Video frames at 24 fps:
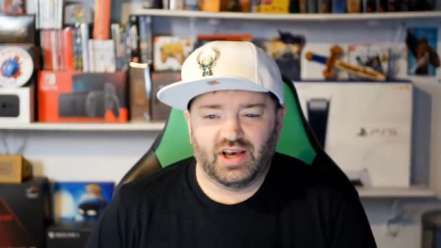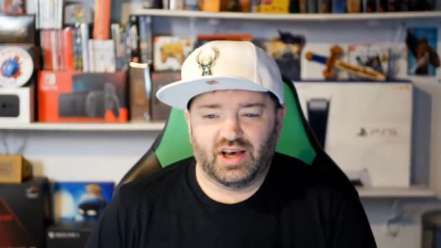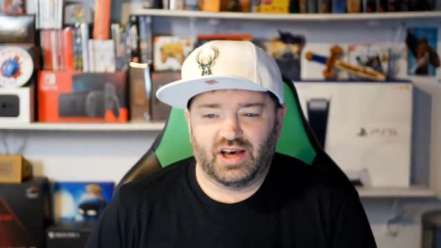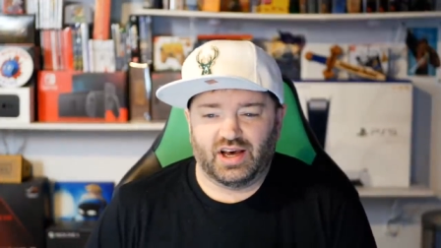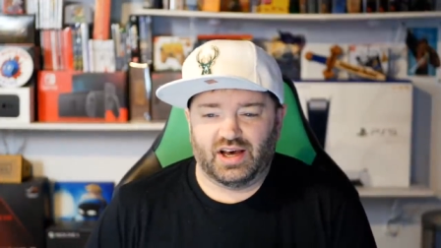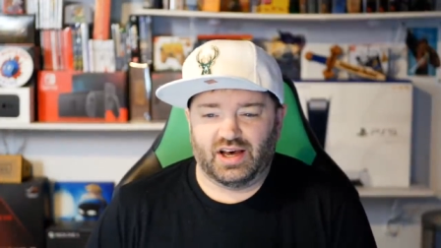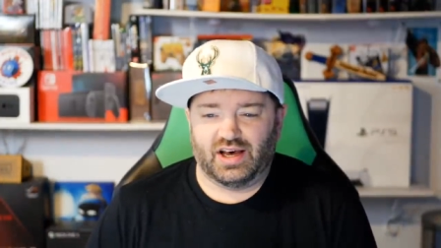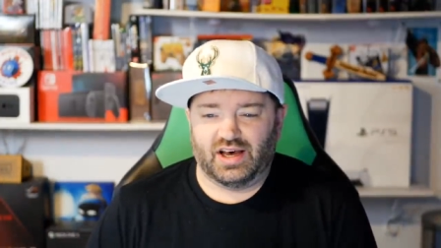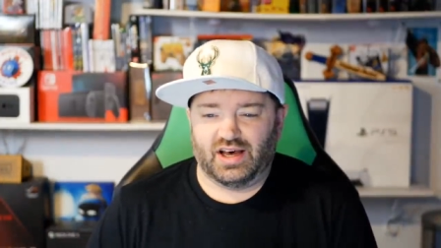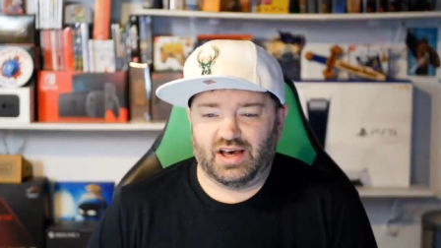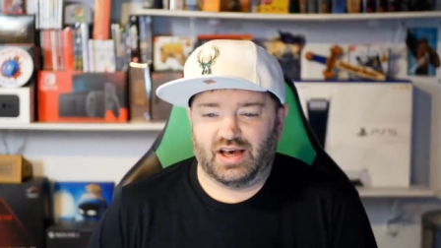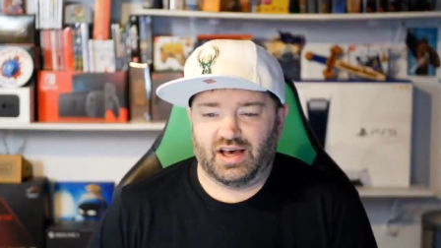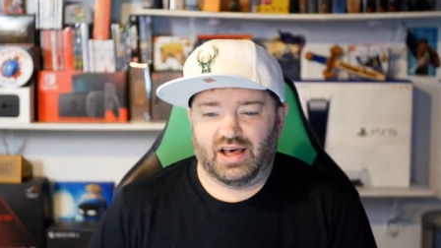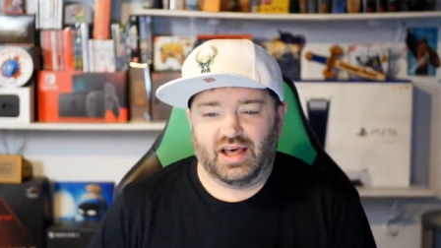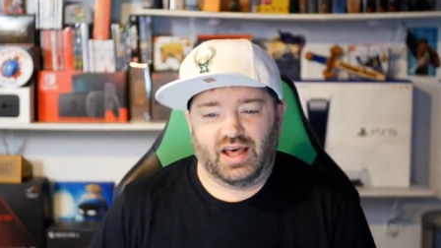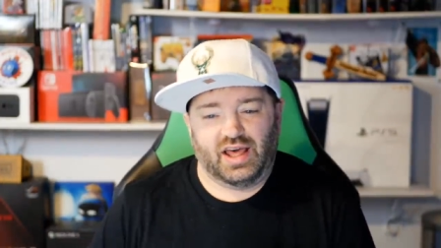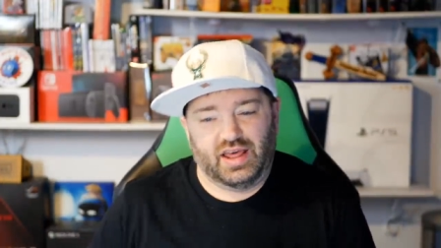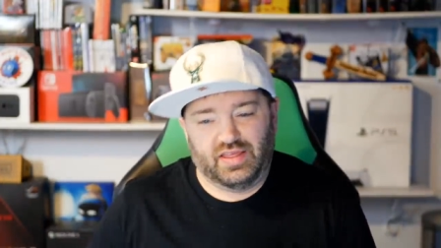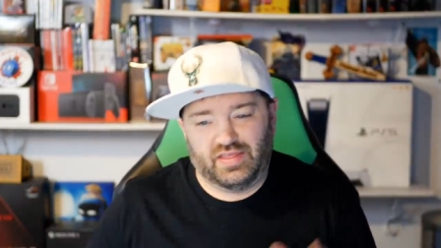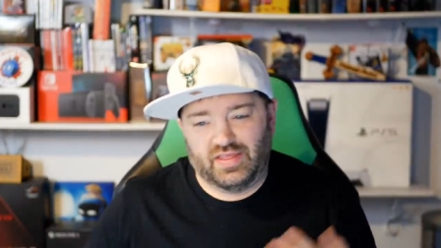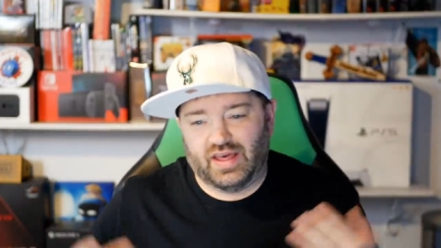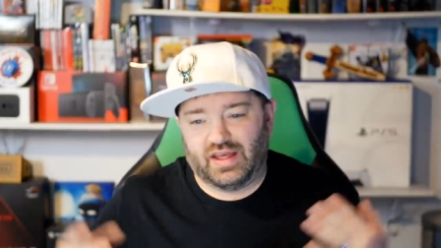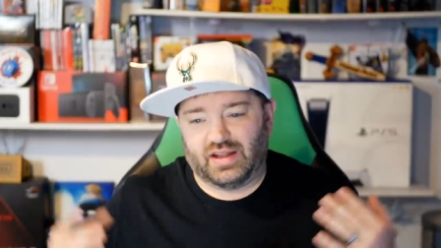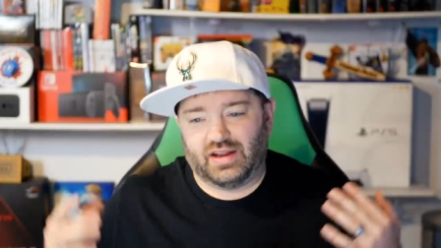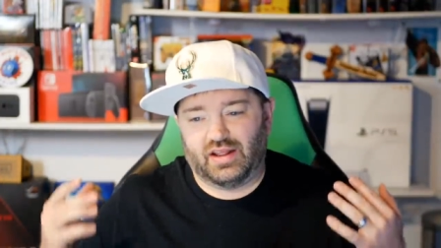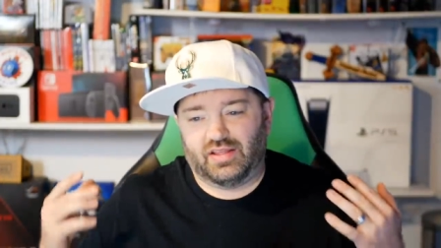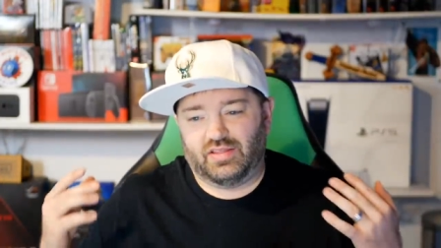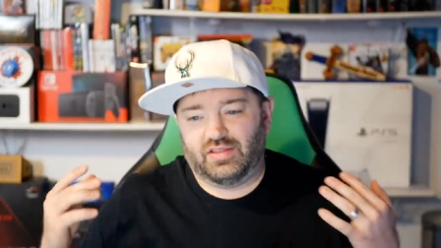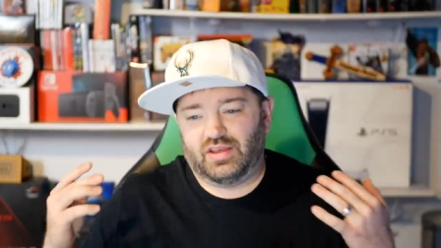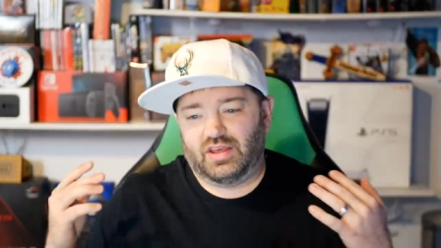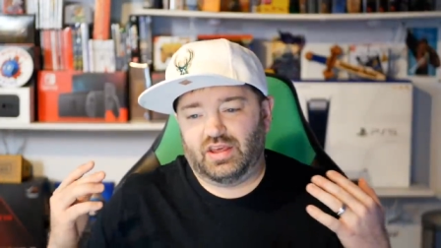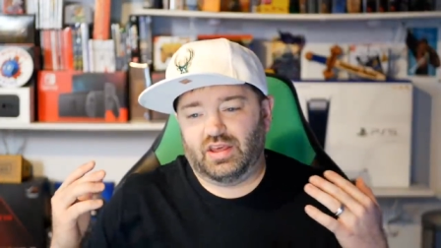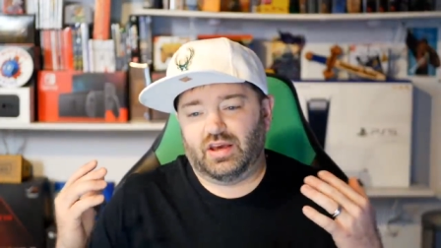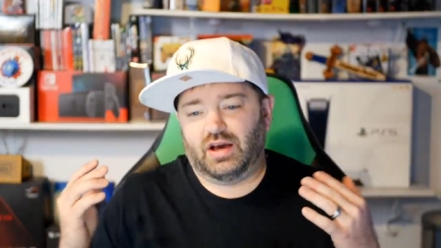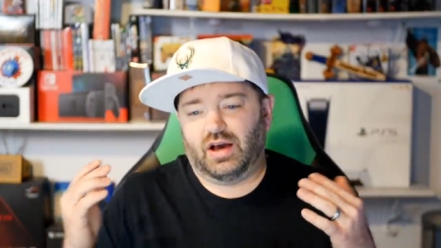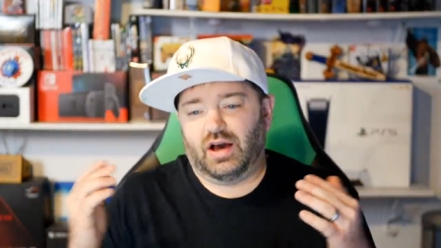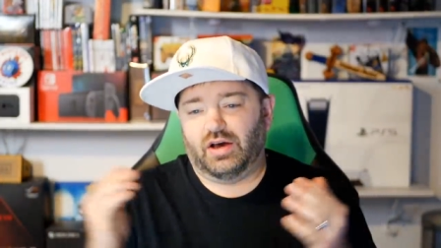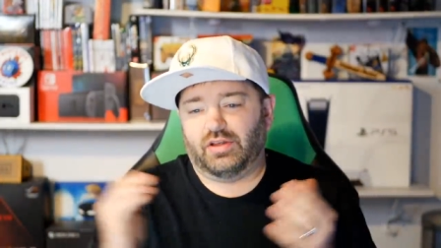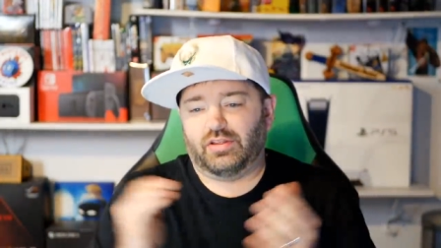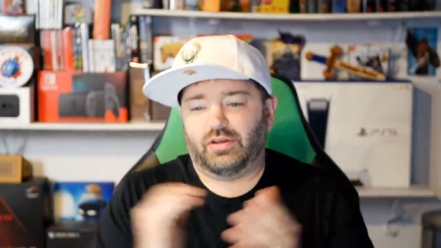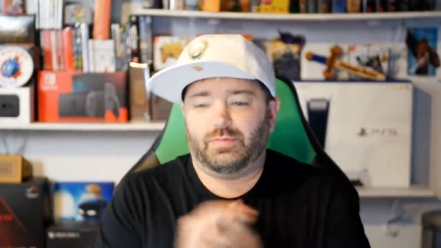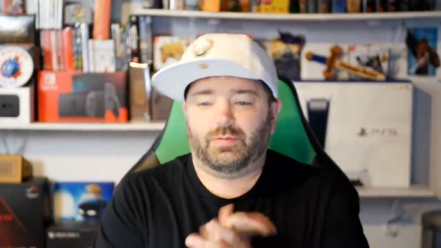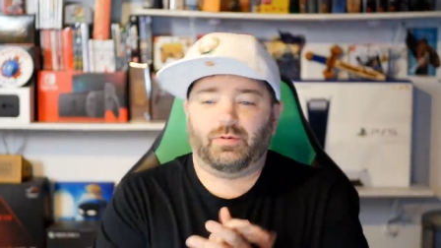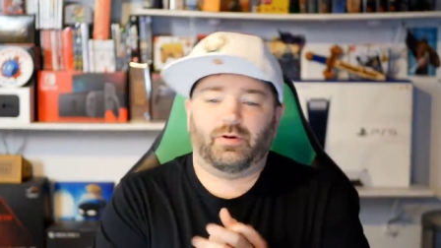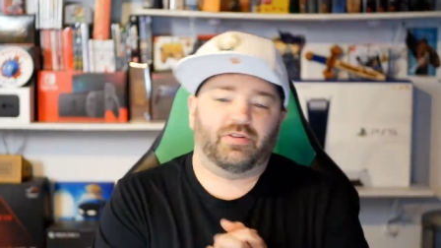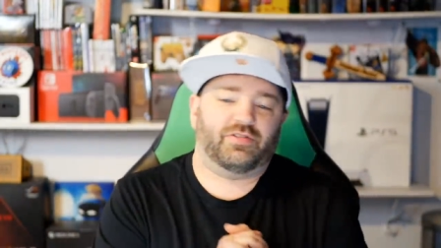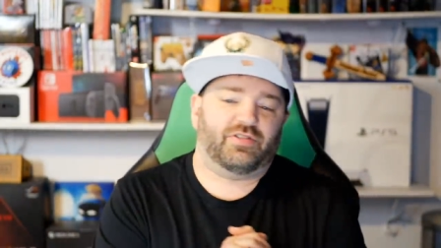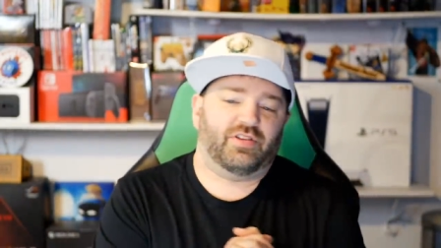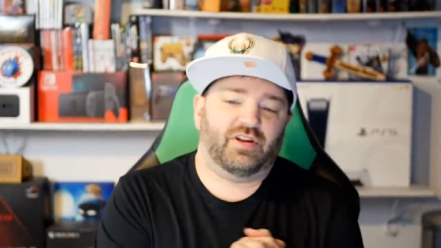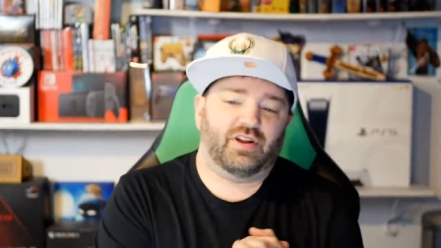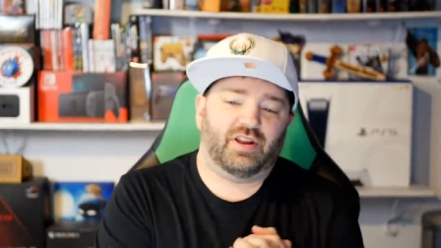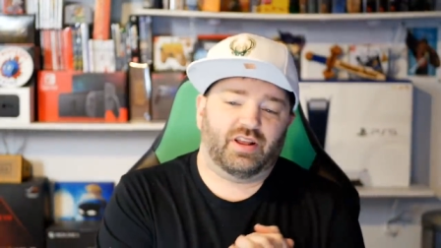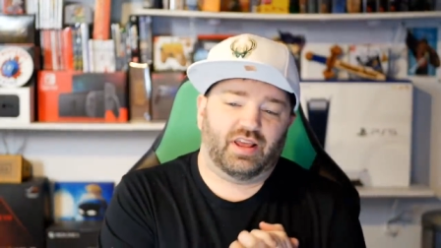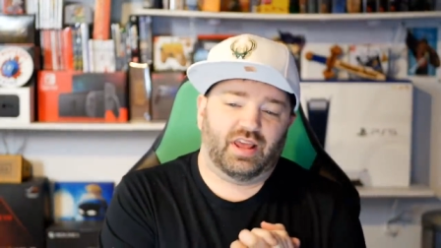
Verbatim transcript: Uh, and then the other person